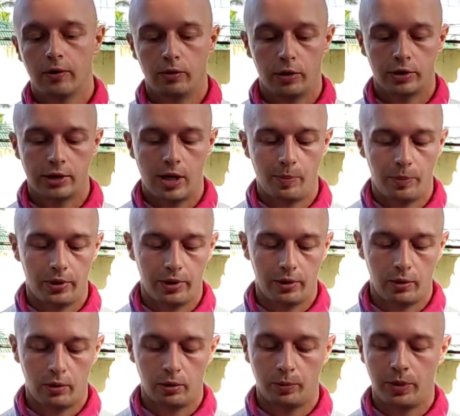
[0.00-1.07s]
For
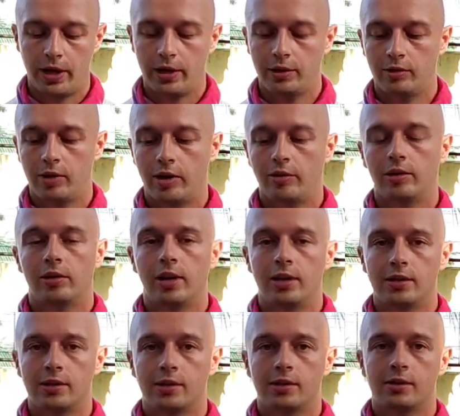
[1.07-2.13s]
example, on my driver
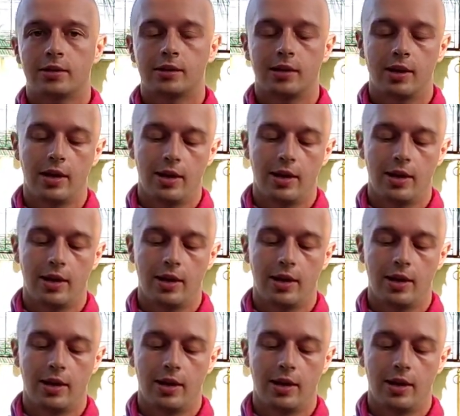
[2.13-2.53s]
license